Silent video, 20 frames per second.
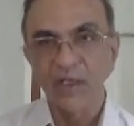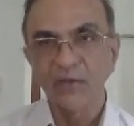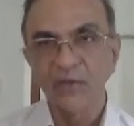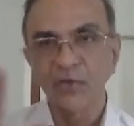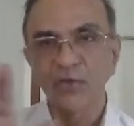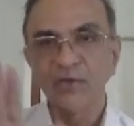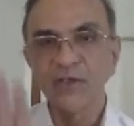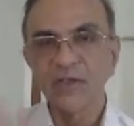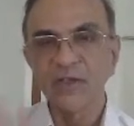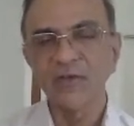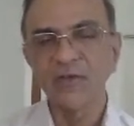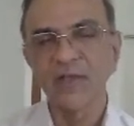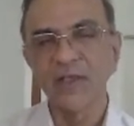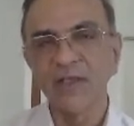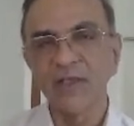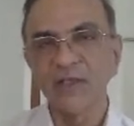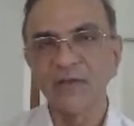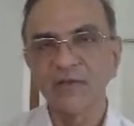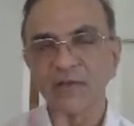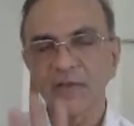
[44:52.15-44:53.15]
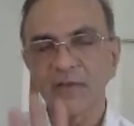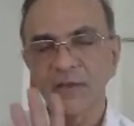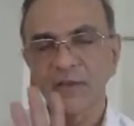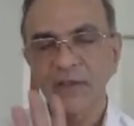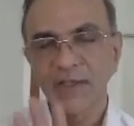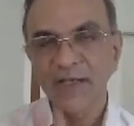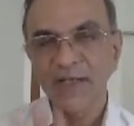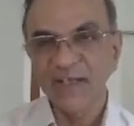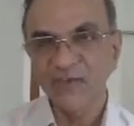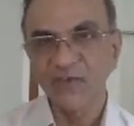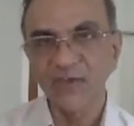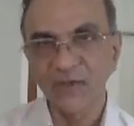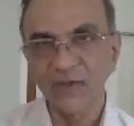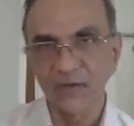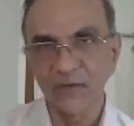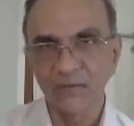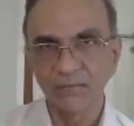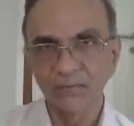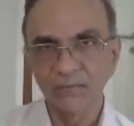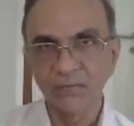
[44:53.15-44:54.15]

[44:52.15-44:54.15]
So this is classical.